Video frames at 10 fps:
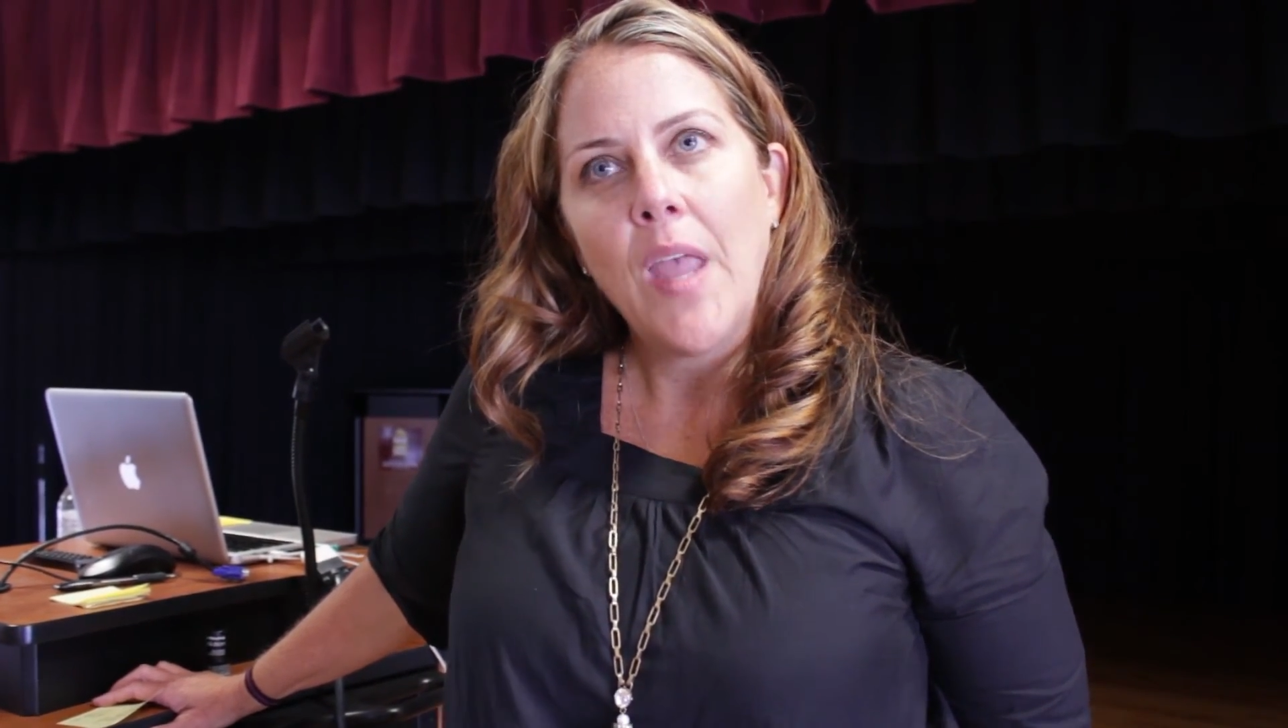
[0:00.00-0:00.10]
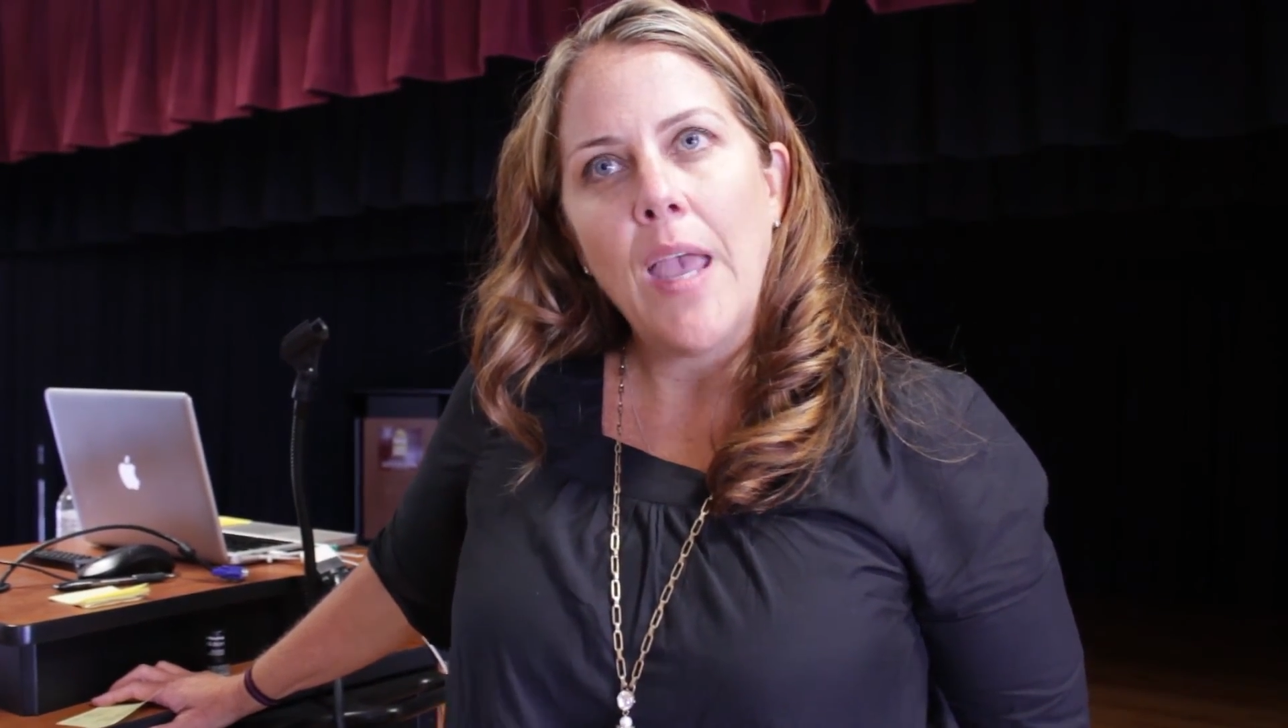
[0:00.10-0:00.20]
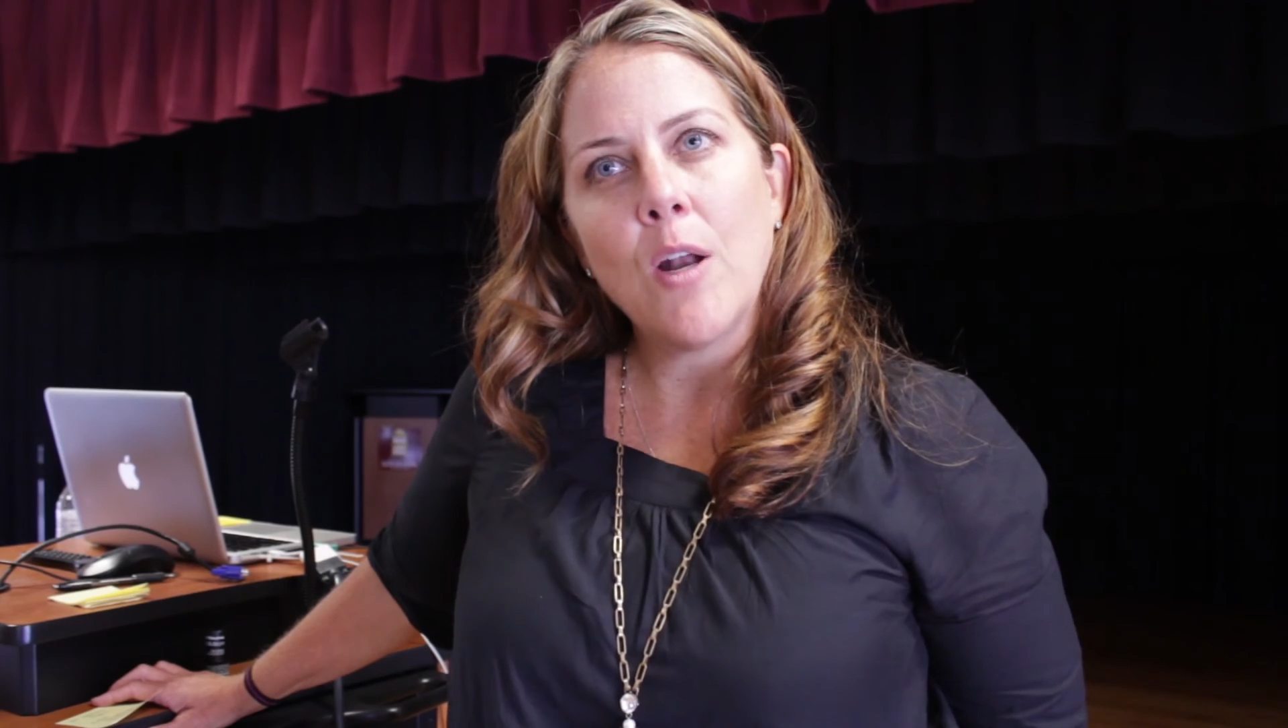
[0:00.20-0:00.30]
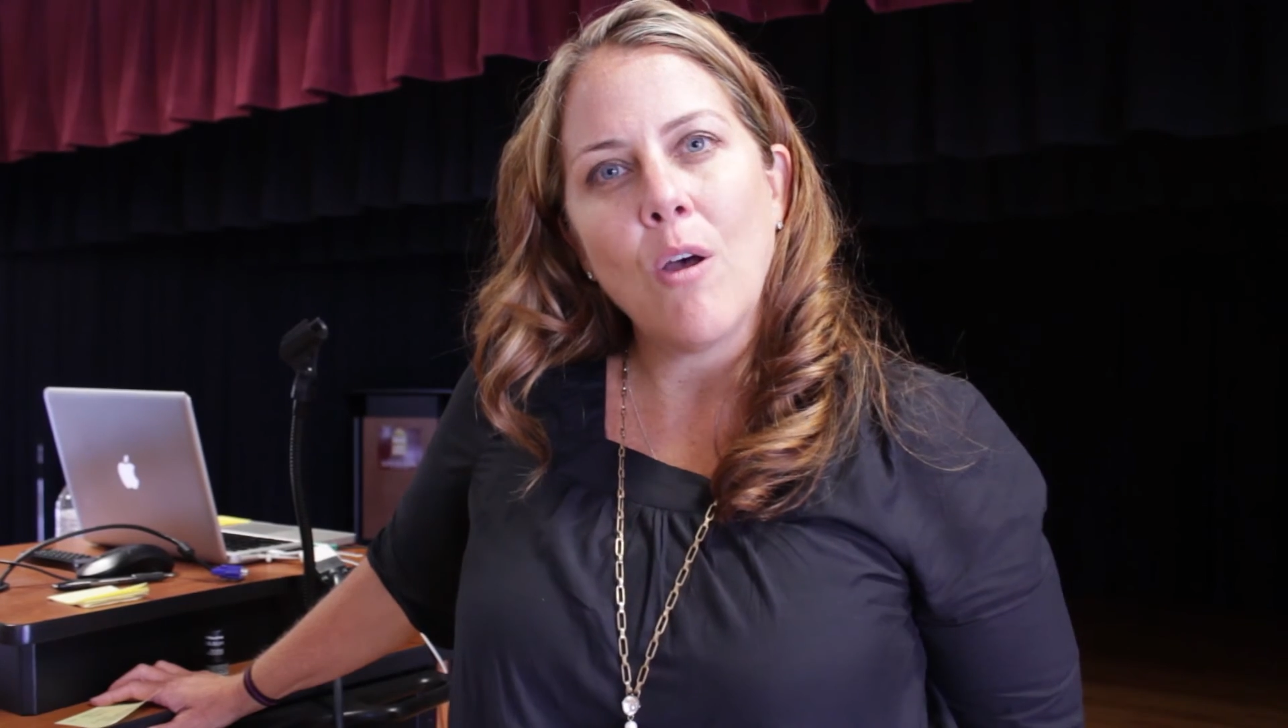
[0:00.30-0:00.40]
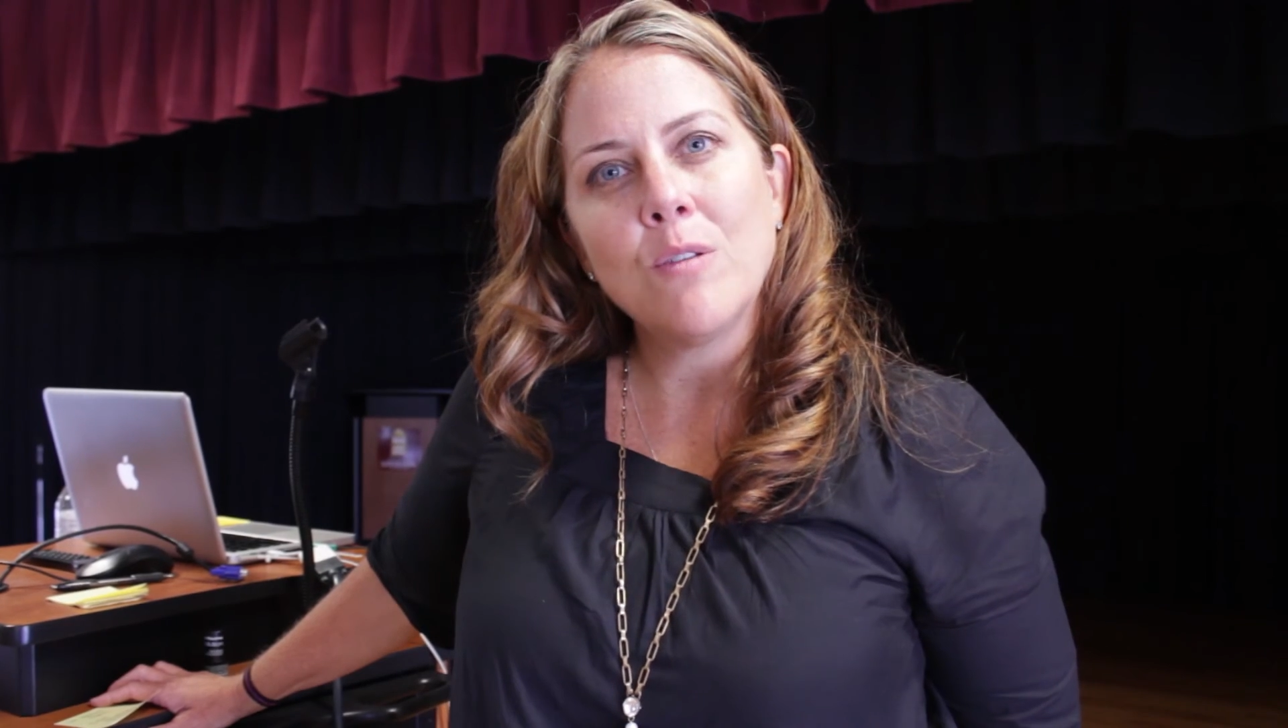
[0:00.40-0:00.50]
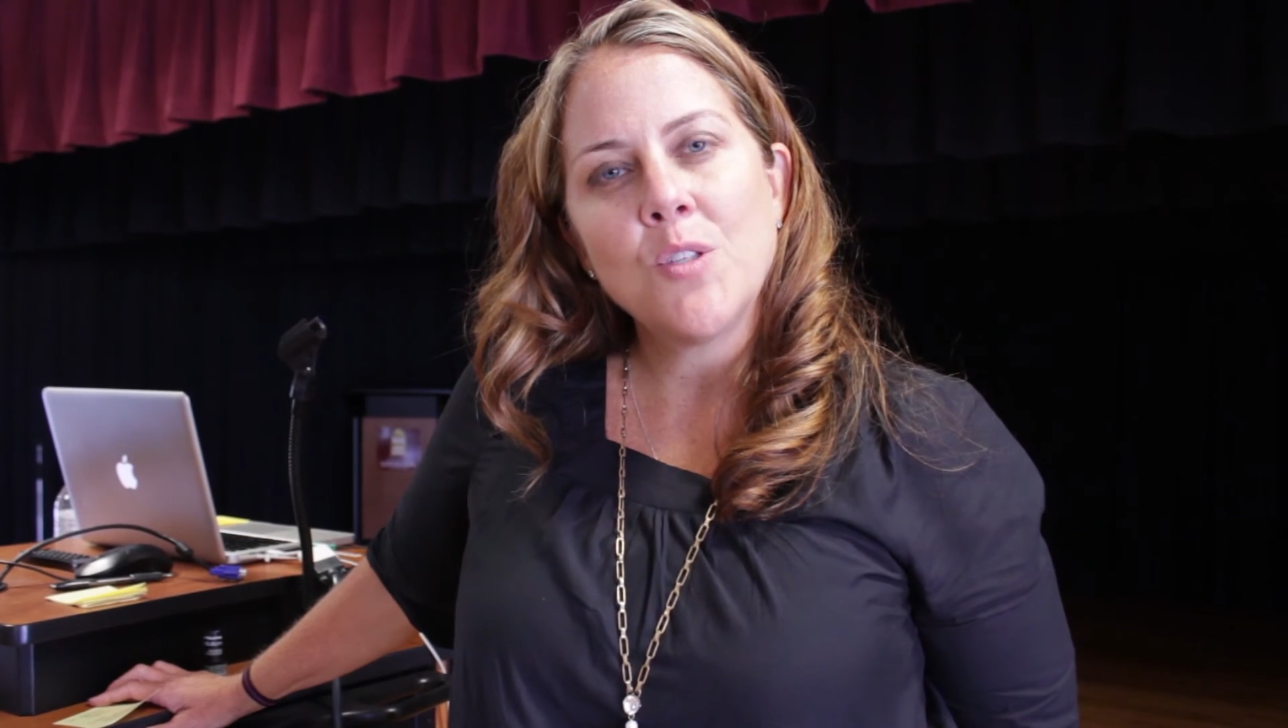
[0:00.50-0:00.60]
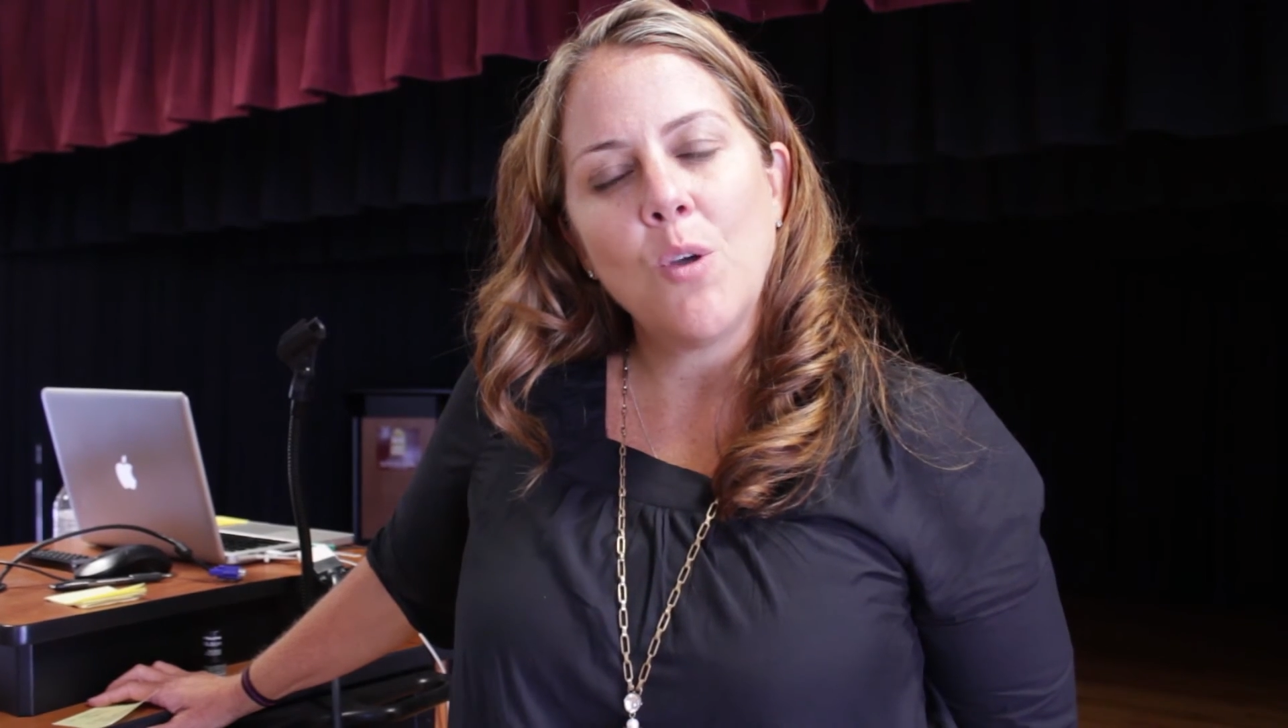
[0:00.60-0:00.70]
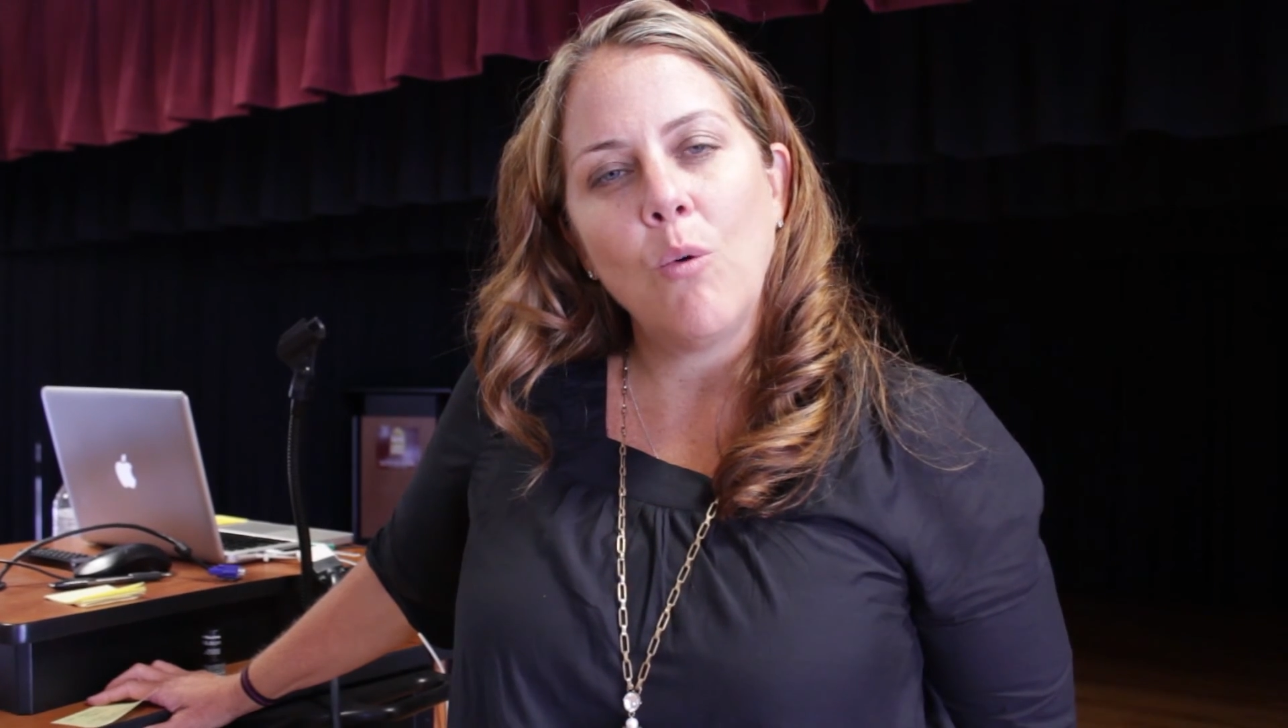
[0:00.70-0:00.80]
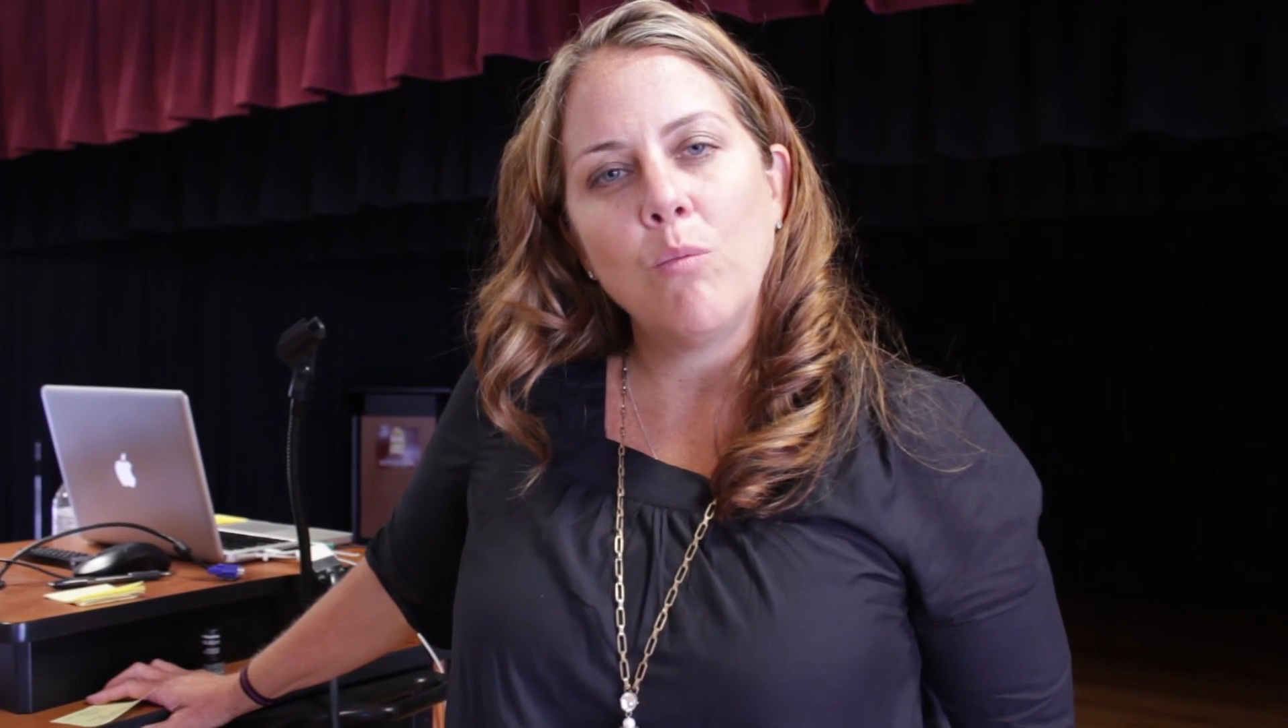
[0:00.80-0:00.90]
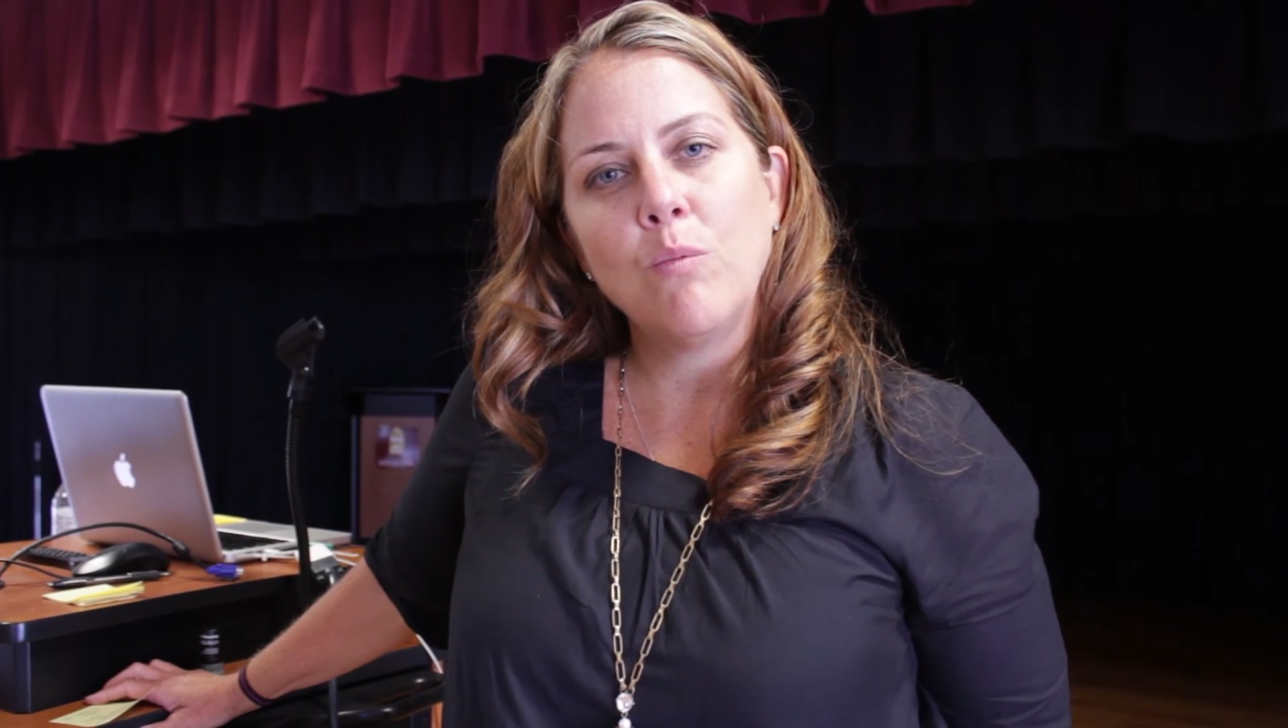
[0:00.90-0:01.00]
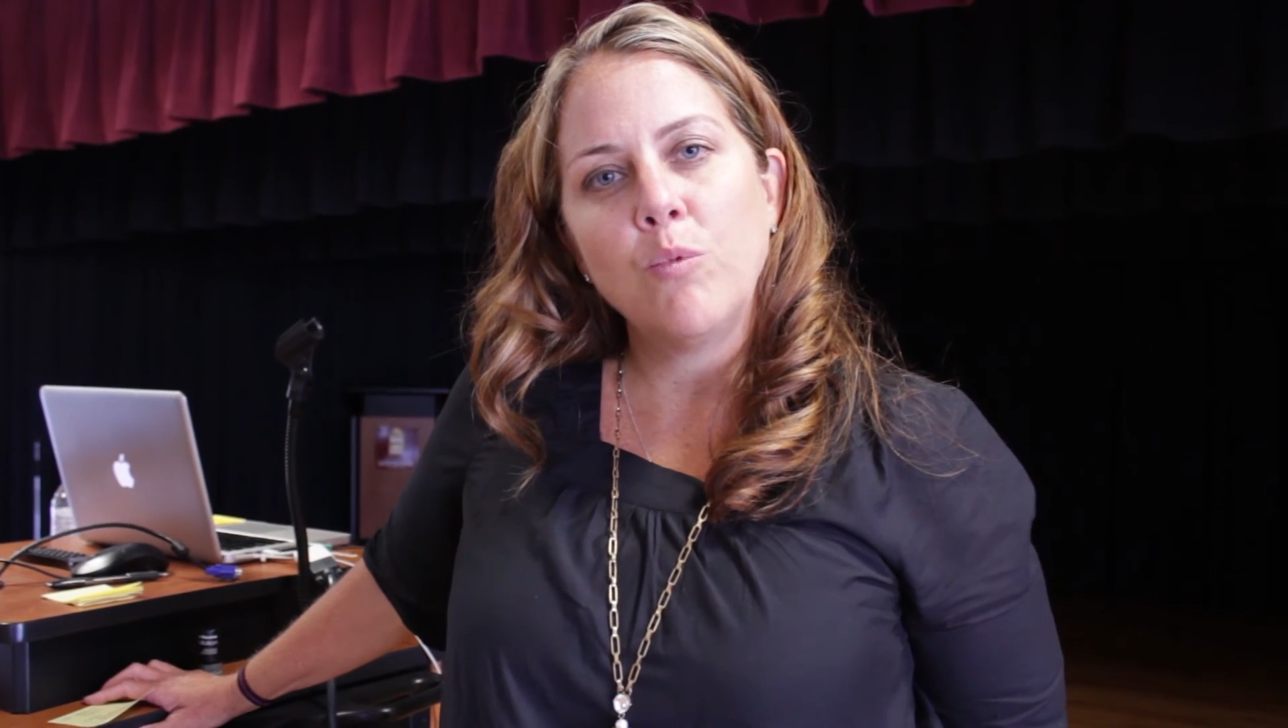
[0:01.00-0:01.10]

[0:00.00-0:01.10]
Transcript: and also